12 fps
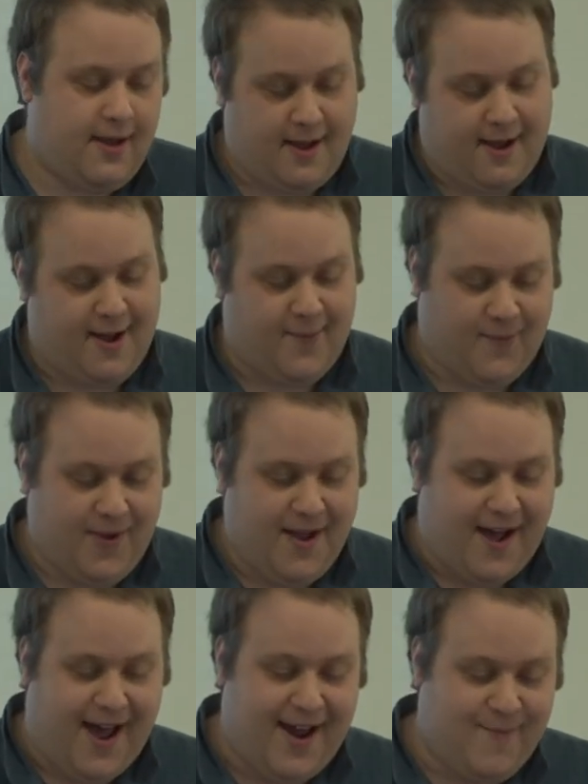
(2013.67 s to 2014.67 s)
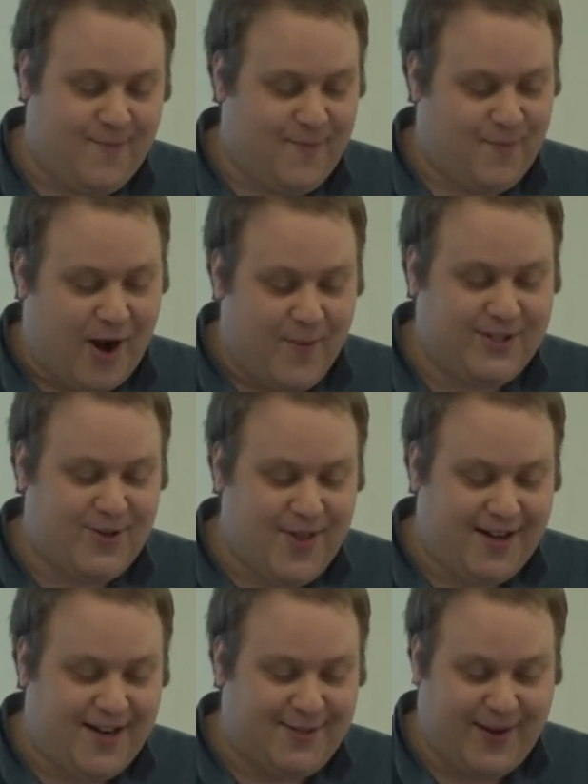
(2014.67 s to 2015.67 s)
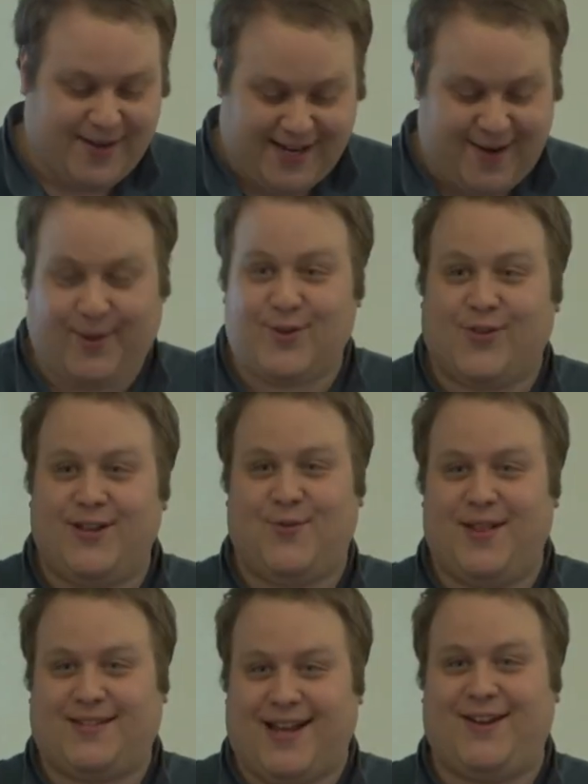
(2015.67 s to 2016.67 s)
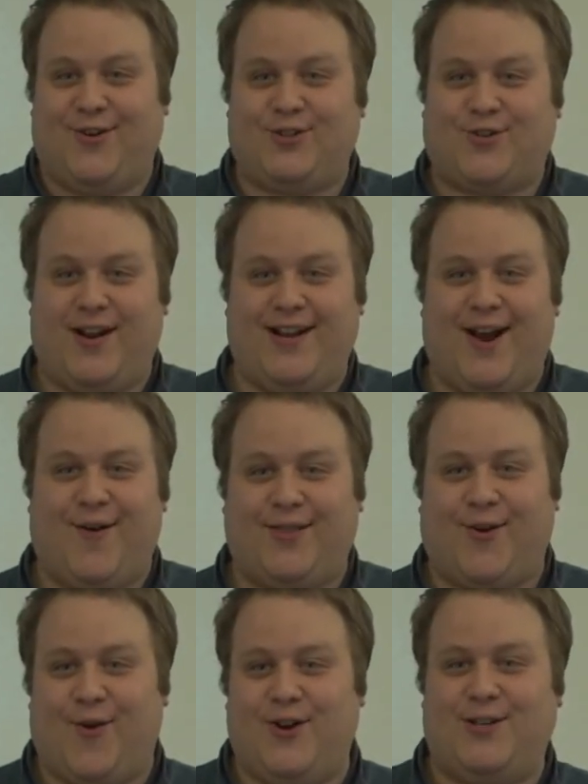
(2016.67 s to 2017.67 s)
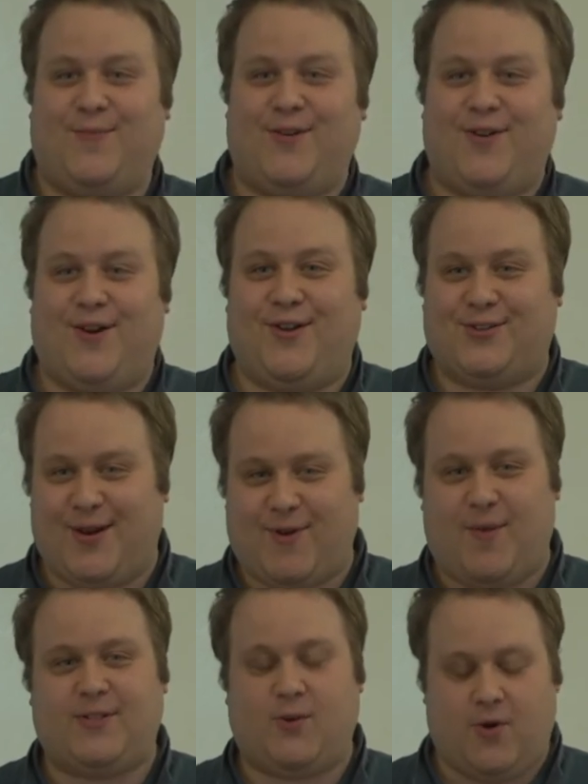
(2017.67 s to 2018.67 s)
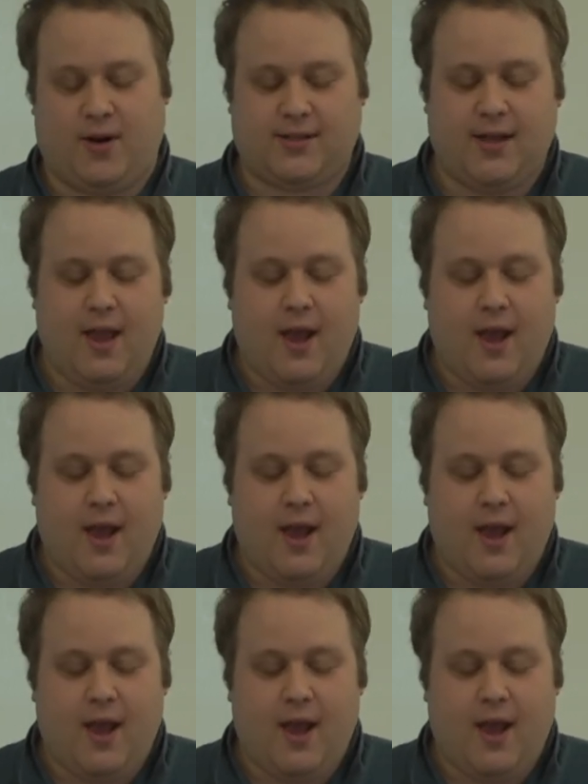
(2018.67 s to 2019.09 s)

Um, I'm promising you that it is because I'm literally doing this at NERSC right now on the Cori GPU node, so I promise it works.